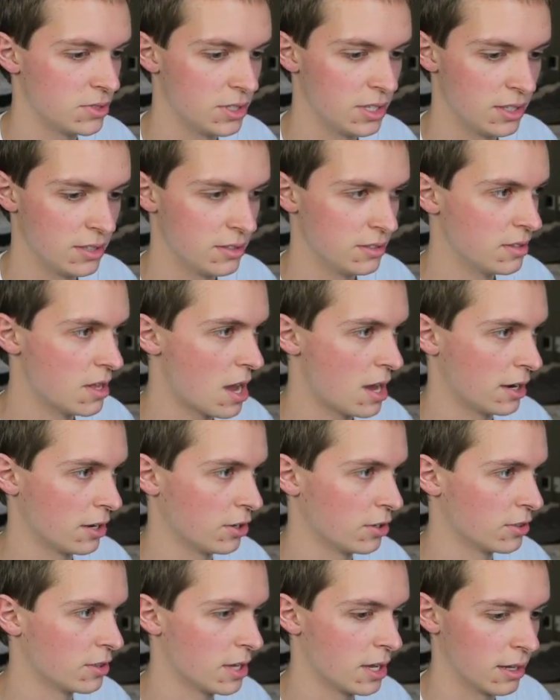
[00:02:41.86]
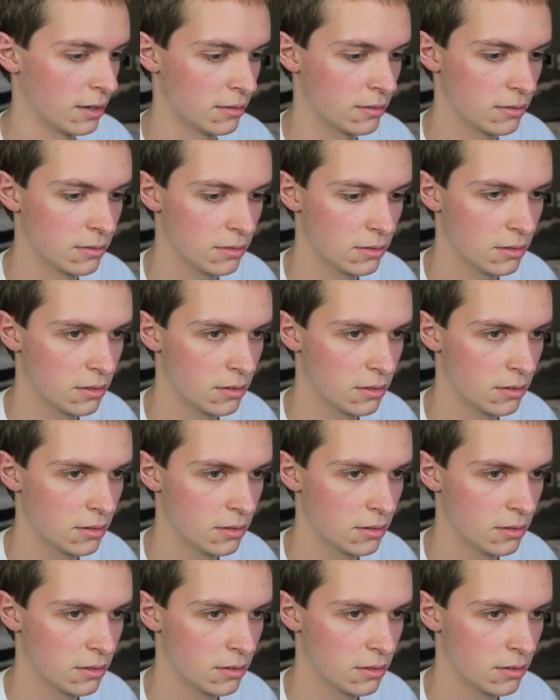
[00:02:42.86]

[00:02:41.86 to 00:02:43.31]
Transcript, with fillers: Not a good thing.